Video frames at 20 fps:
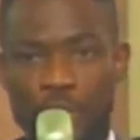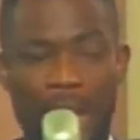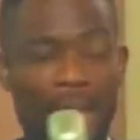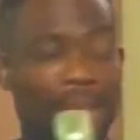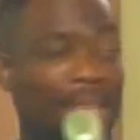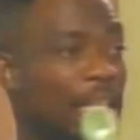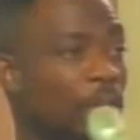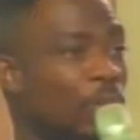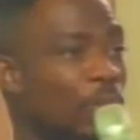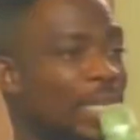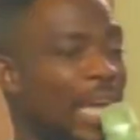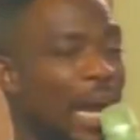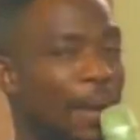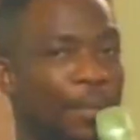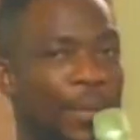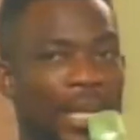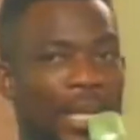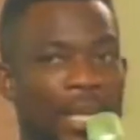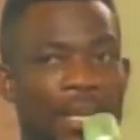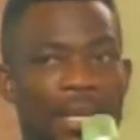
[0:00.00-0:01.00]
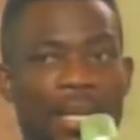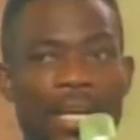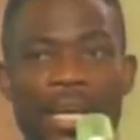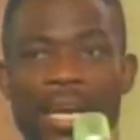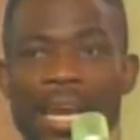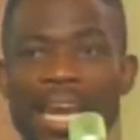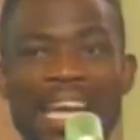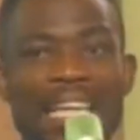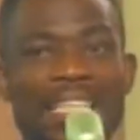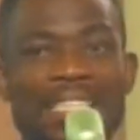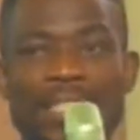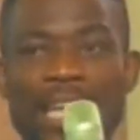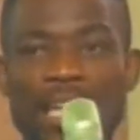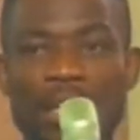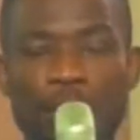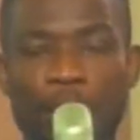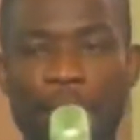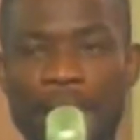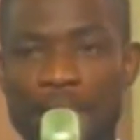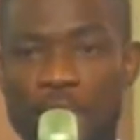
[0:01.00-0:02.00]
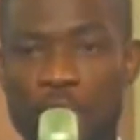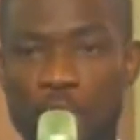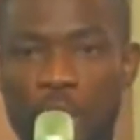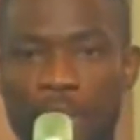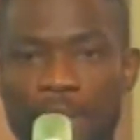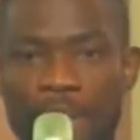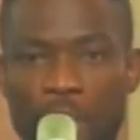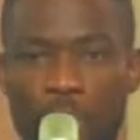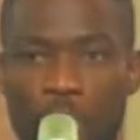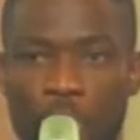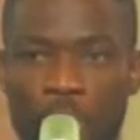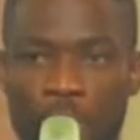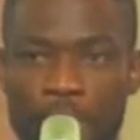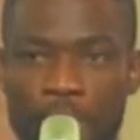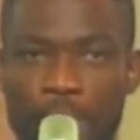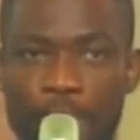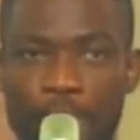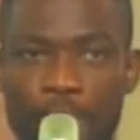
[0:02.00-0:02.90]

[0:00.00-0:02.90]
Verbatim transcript: And that's what's happening in certain places all over the world.